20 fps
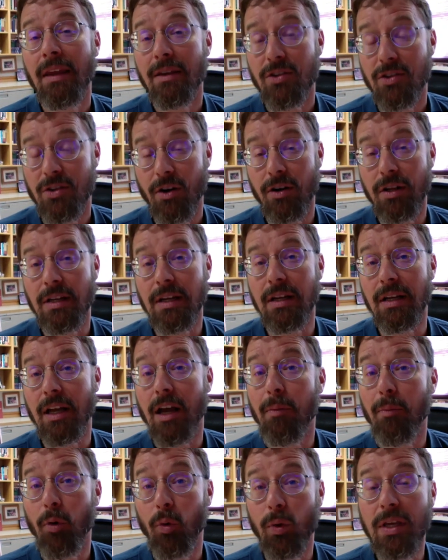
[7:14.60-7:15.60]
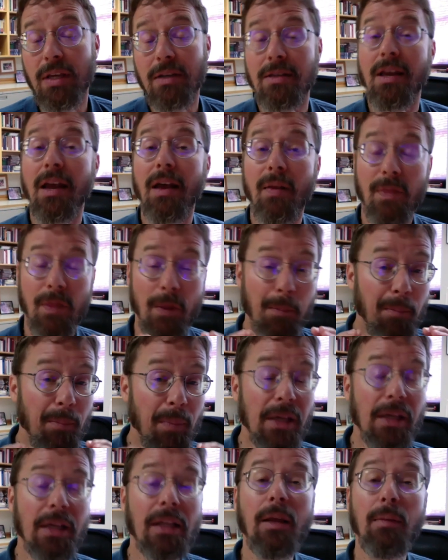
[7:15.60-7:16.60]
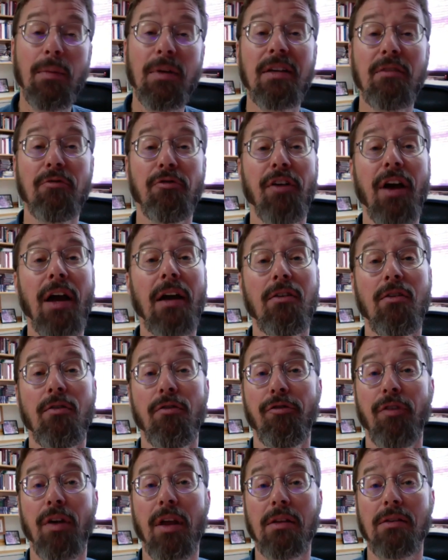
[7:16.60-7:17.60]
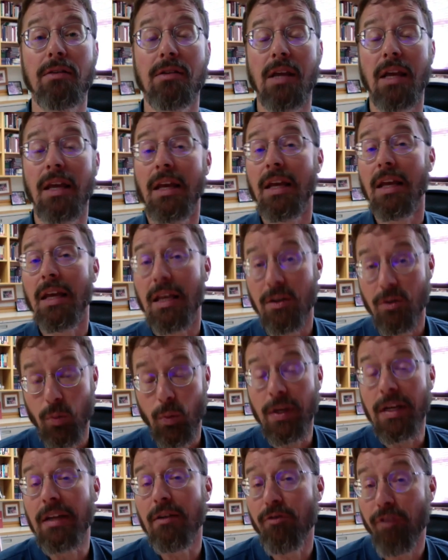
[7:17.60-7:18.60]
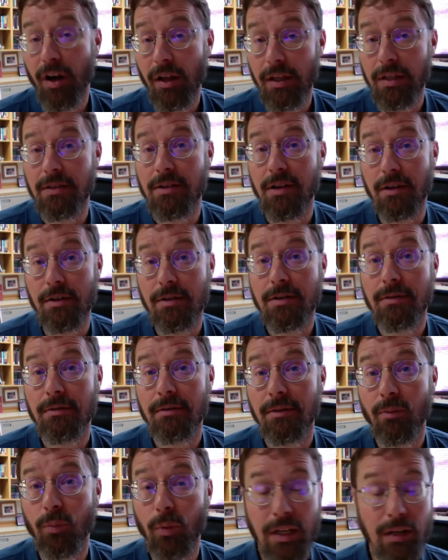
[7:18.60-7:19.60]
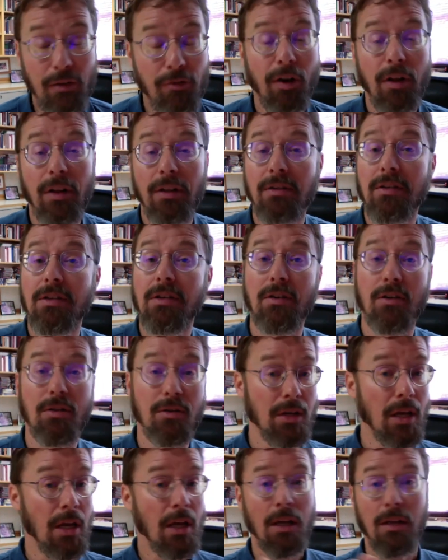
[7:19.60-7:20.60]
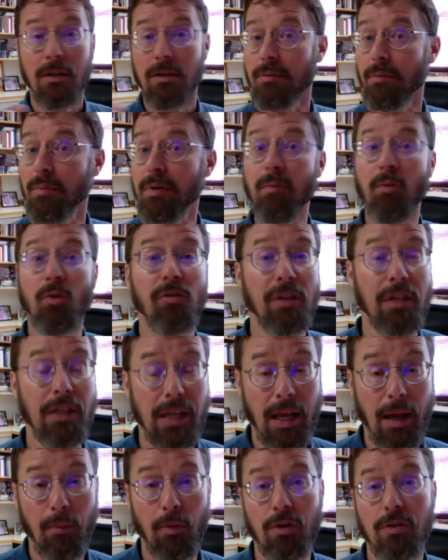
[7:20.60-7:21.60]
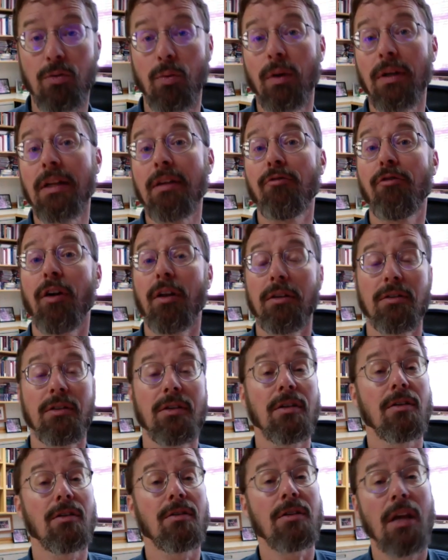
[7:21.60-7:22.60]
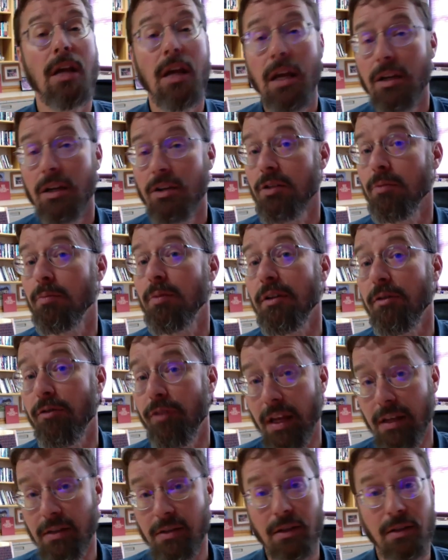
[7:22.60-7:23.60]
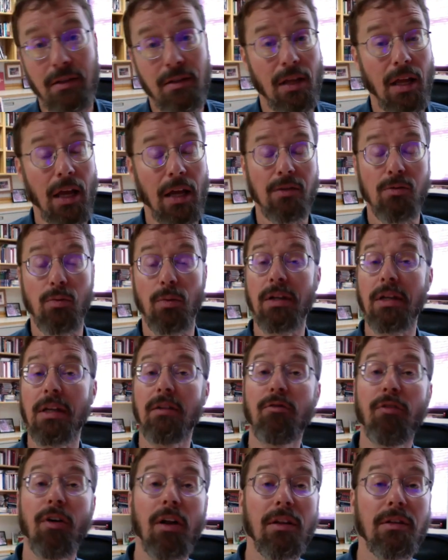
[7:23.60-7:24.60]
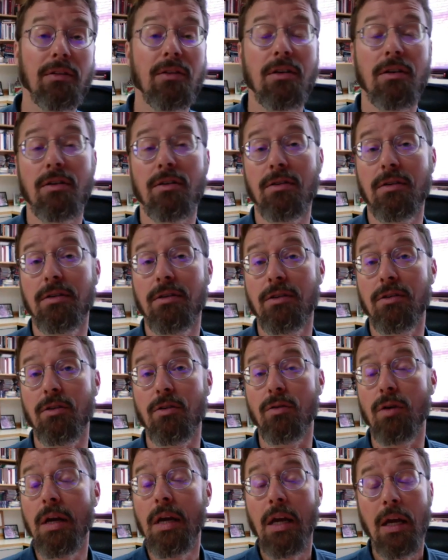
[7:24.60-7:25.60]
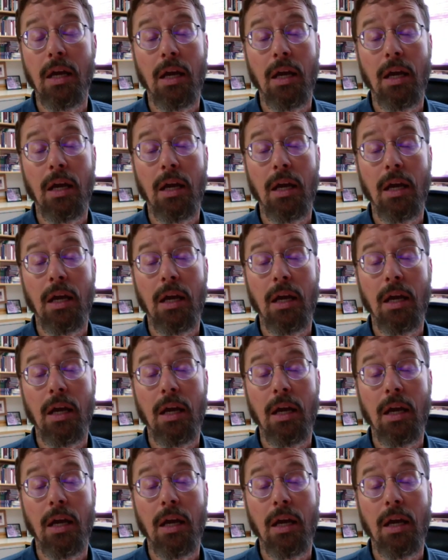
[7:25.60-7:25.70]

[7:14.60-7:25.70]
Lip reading: starting in a couple of weeks. The big limiting factor, friends, is we need volunteers. We need volunteers to be moving cameras. We need volunteers to be advancing slides. We need volunteers to